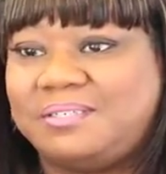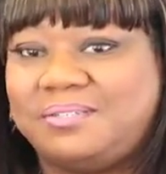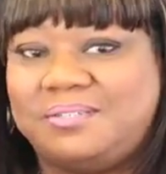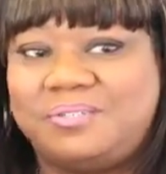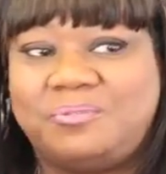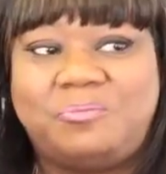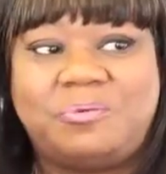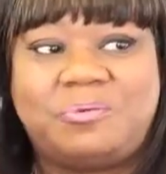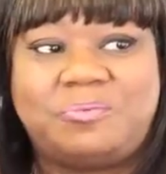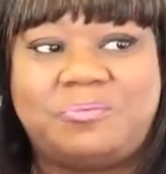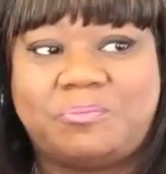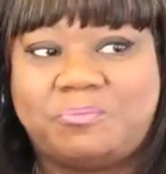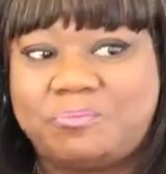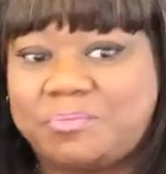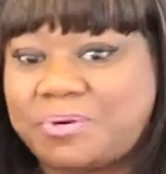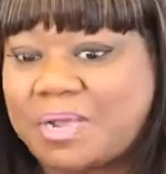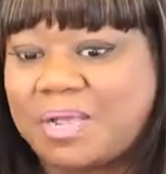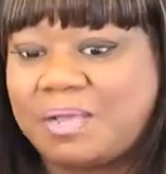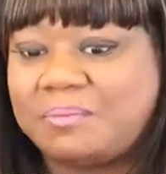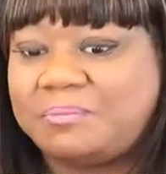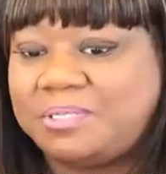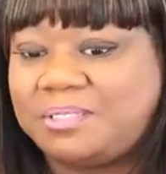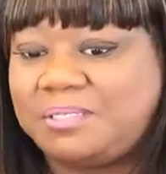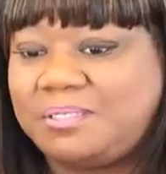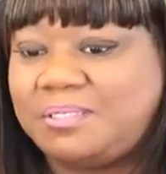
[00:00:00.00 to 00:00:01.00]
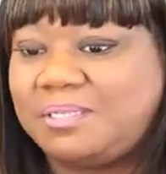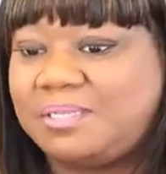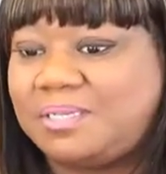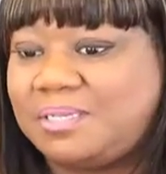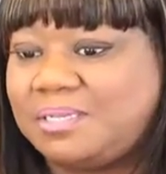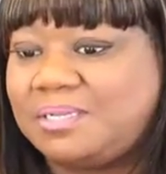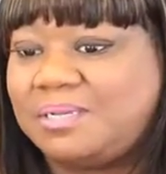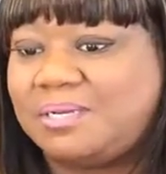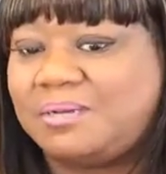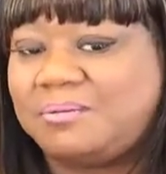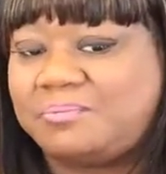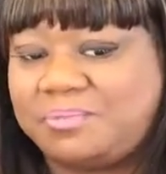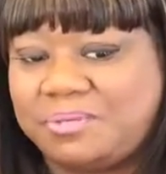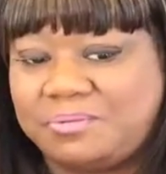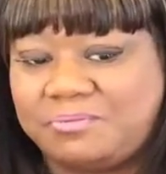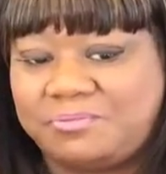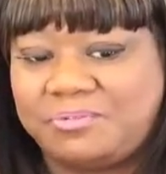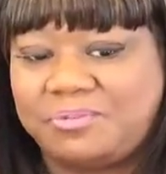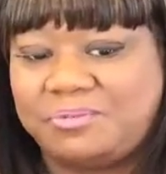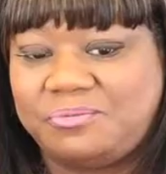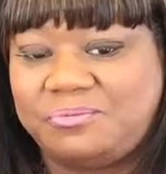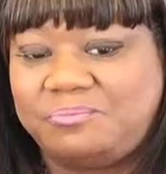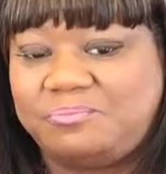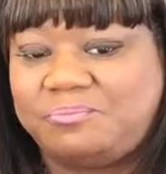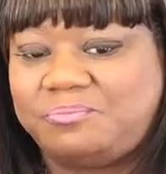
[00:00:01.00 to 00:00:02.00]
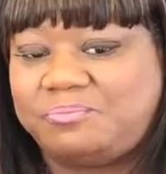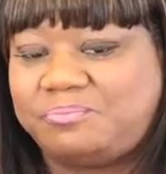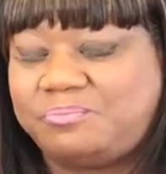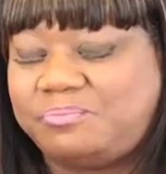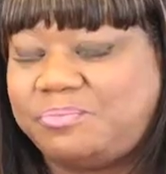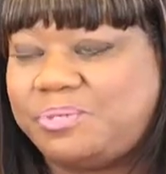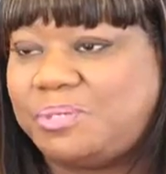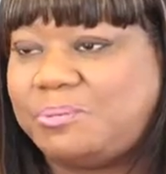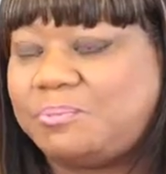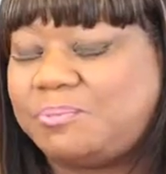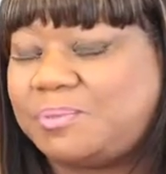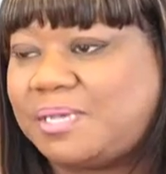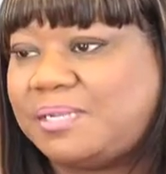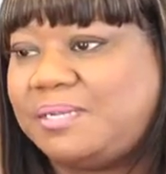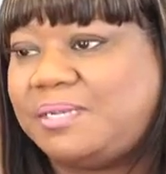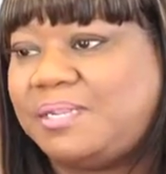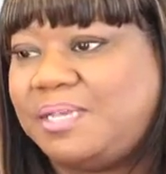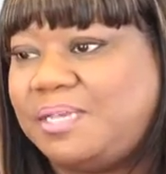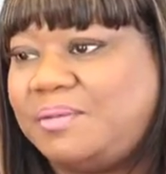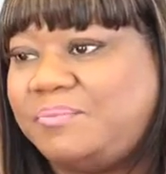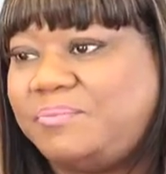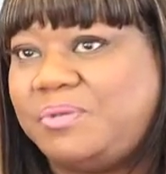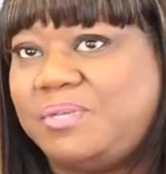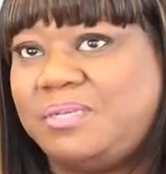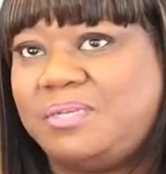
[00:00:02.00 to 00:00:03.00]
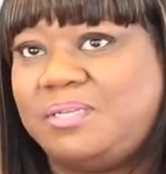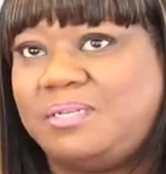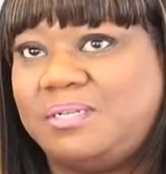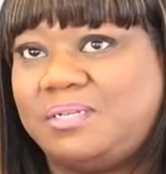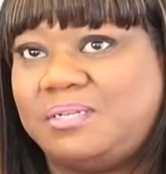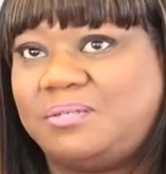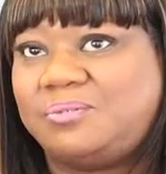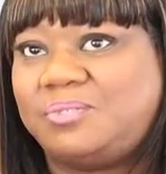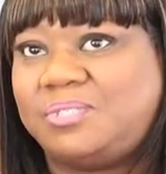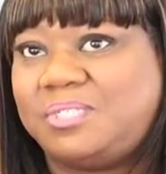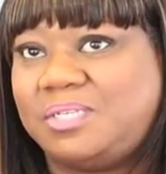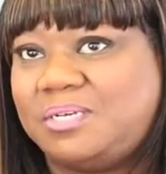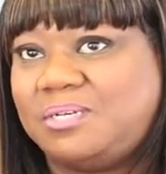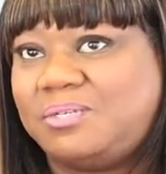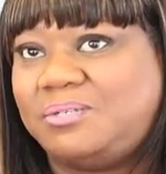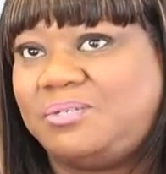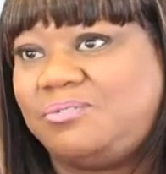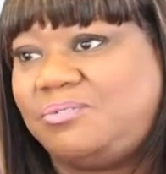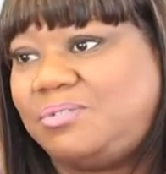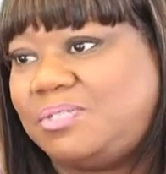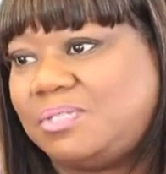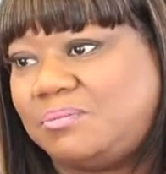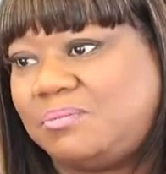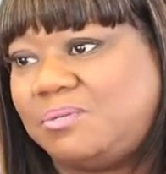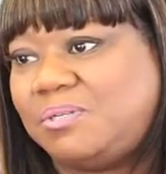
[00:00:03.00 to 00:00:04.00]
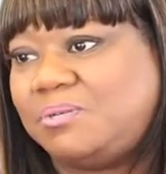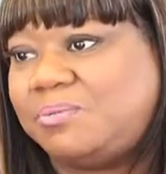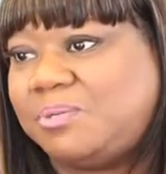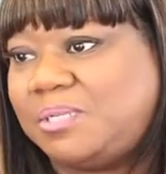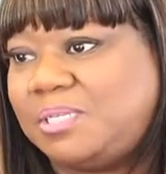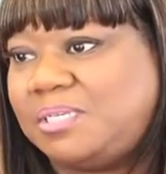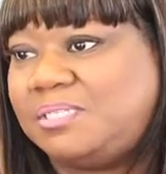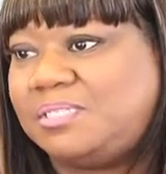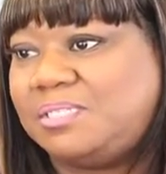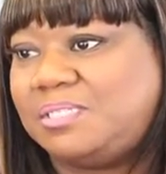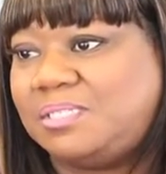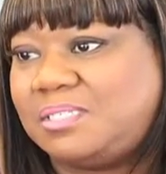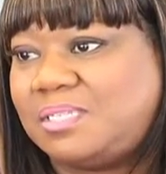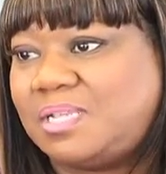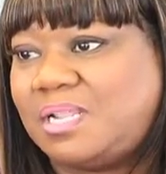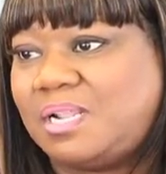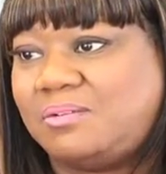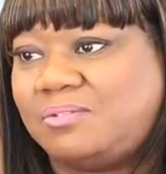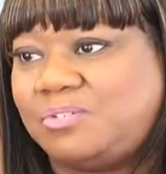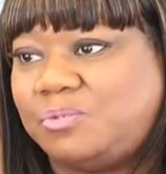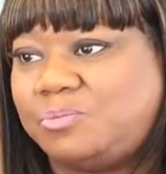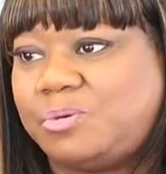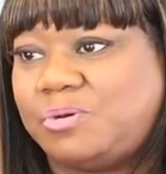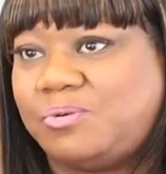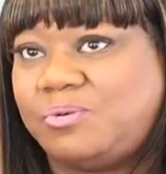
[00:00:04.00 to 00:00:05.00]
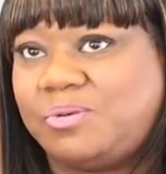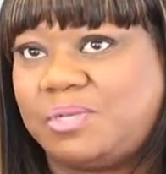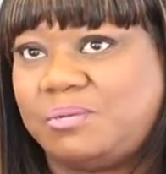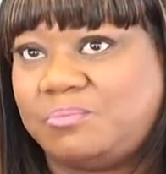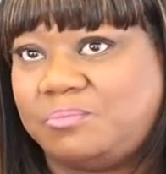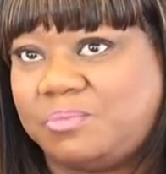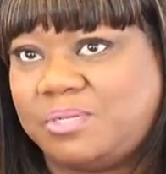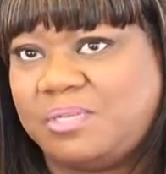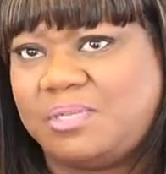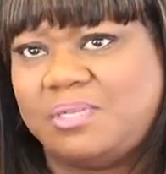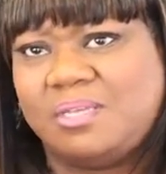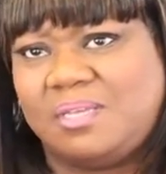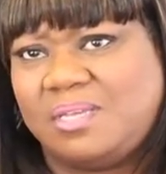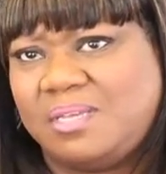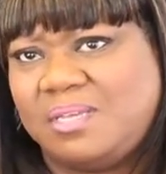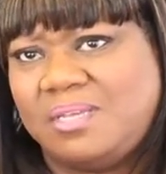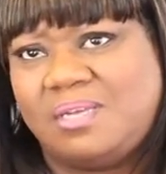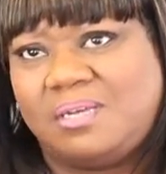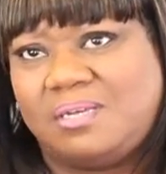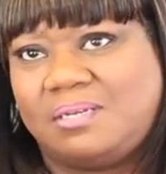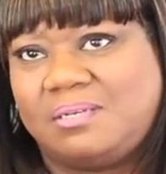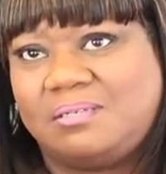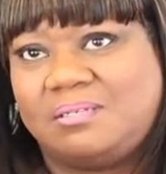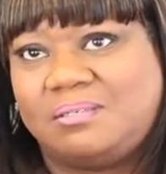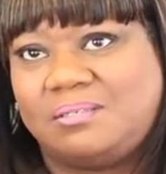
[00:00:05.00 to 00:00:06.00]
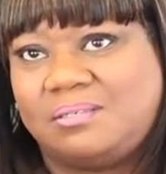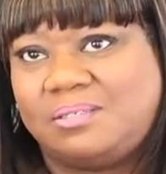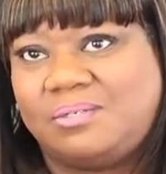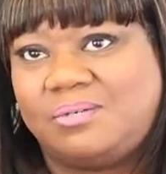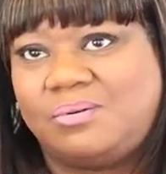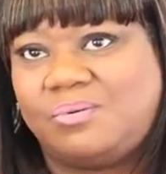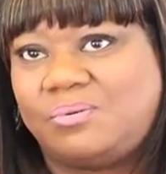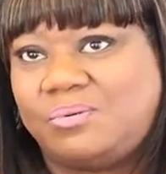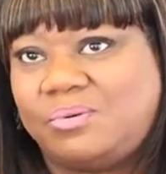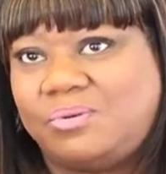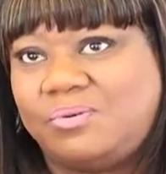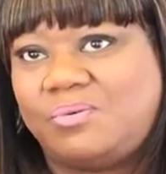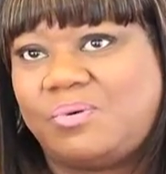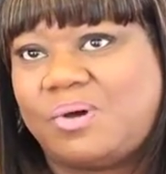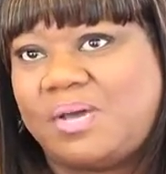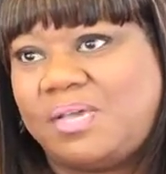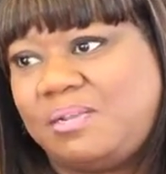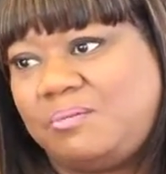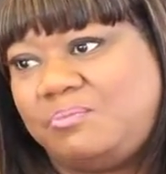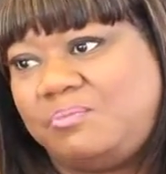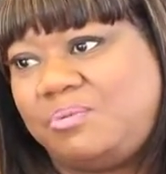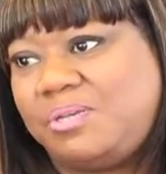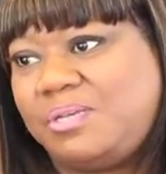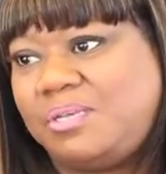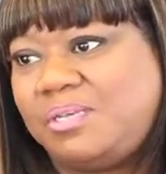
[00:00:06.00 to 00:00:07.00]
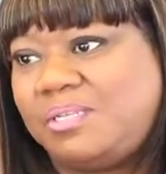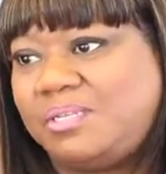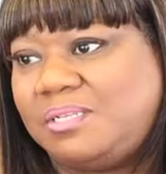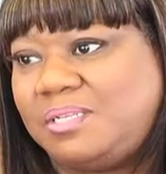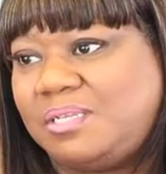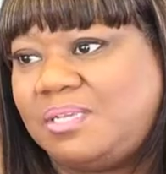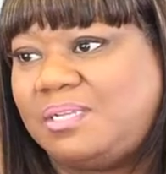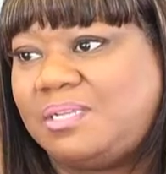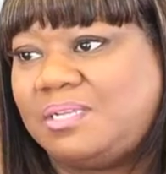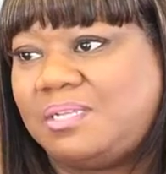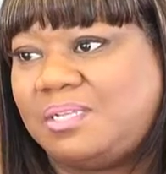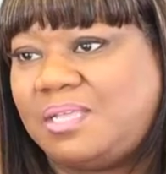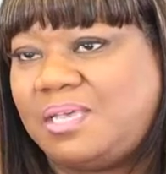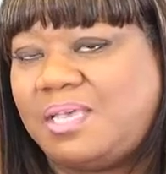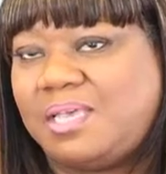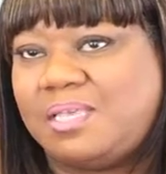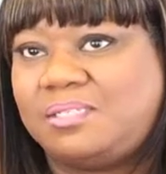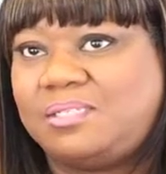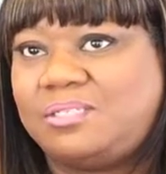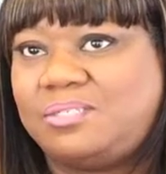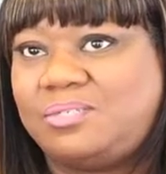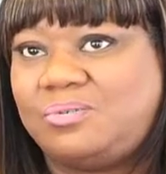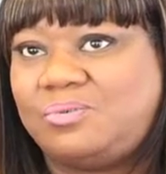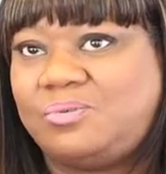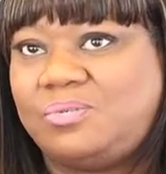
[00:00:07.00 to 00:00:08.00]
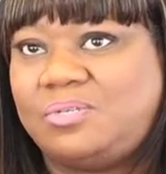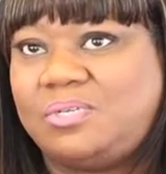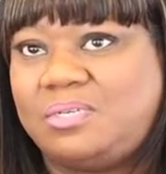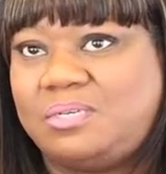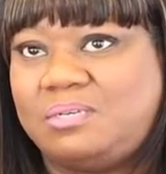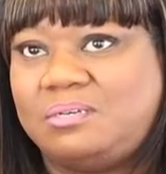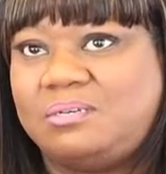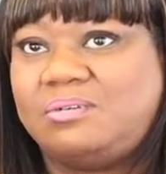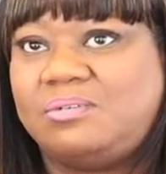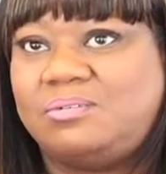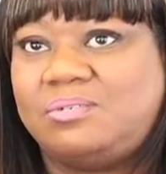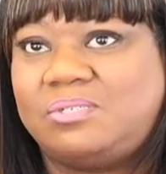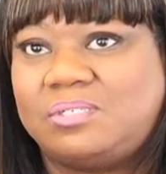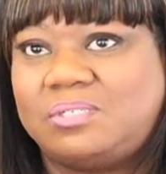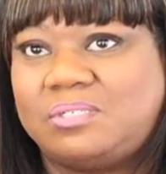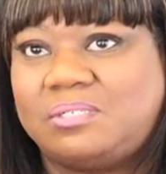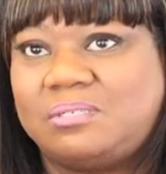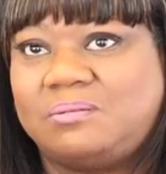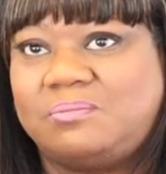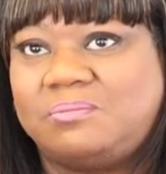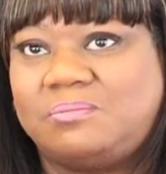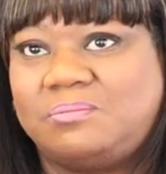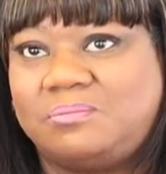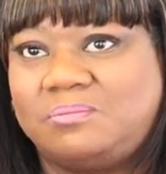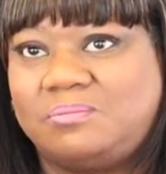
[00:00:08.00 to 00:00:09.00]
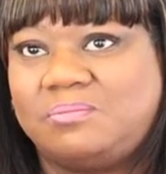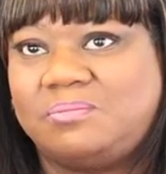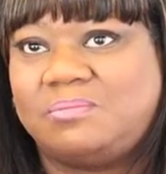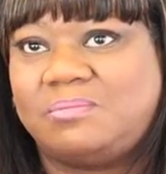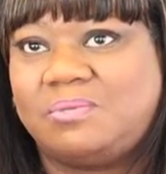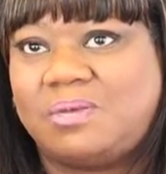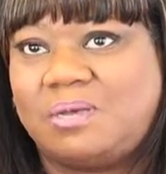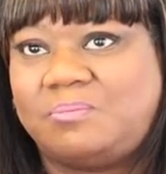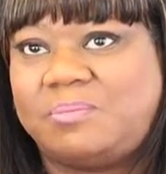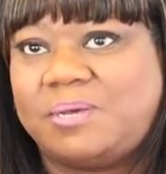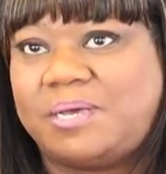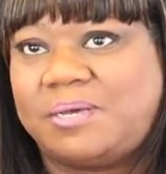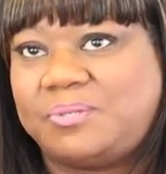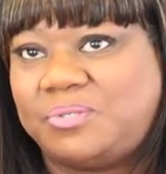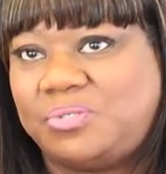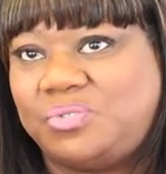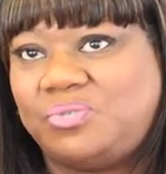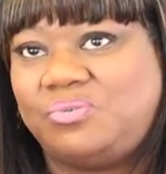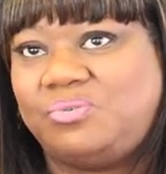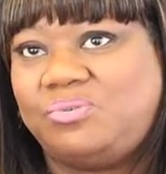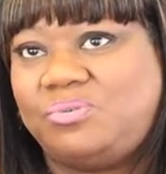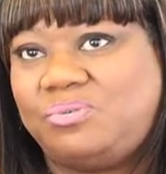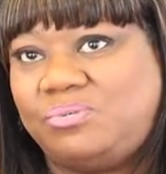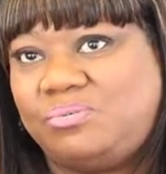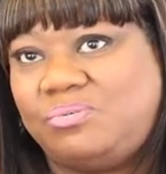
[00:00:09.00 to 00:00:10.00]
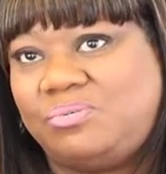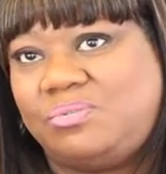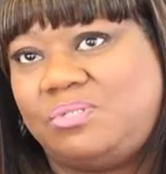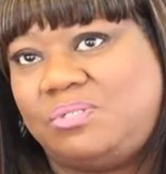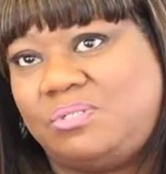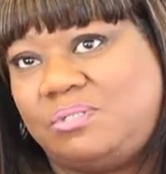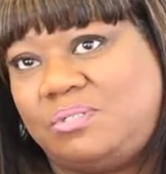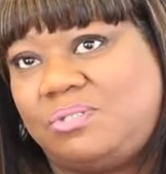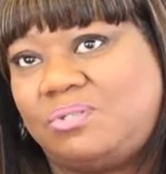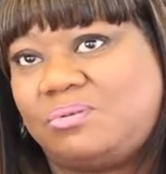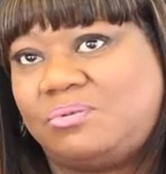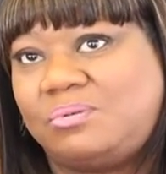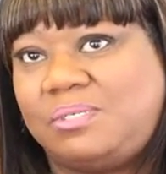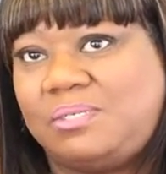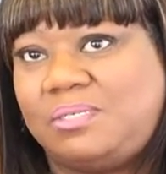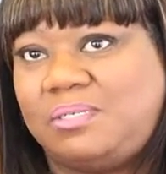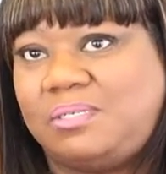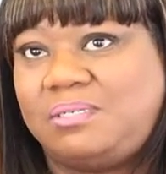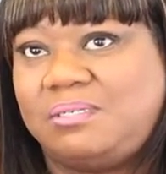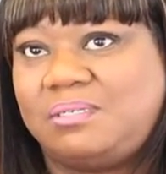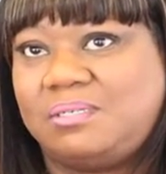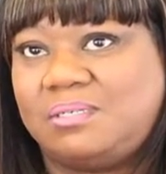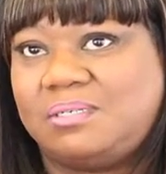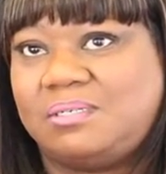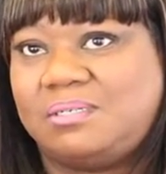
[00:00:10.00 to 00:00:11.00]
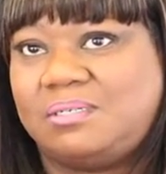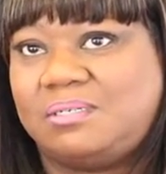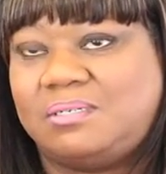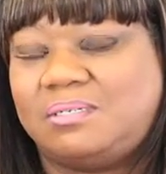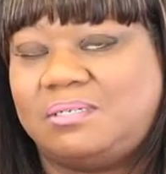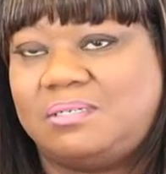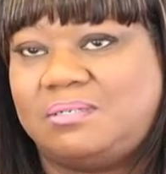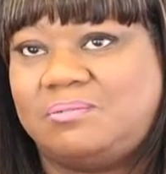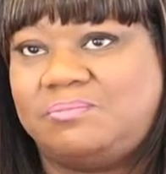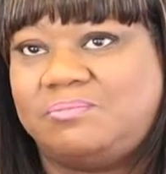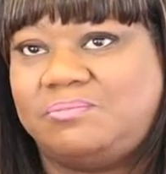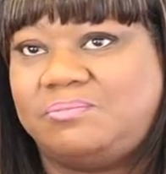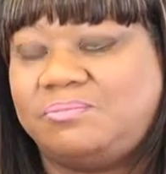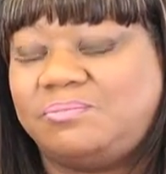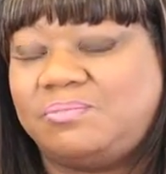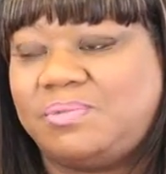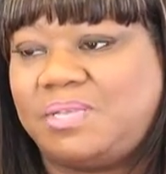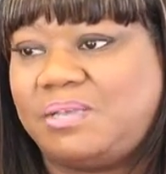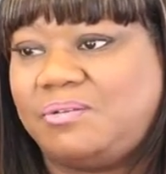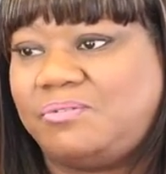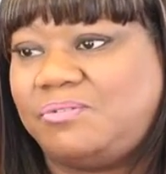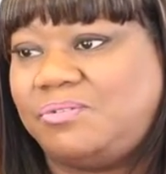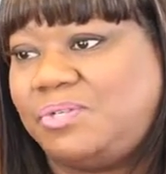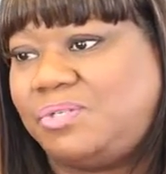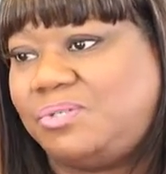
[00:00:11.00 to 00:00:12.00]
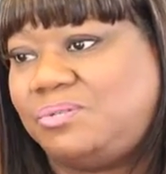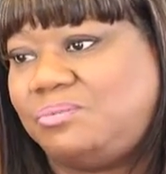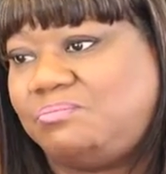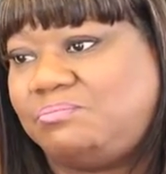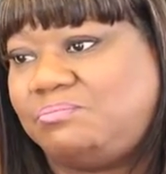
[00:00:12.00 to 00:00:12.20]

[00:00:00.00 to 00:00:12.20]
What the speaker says: You probably look it up. If you put my name in, it'll tell you some of the places that I've spoken, but quite a bit in the last 2 years, about 2 to 3 every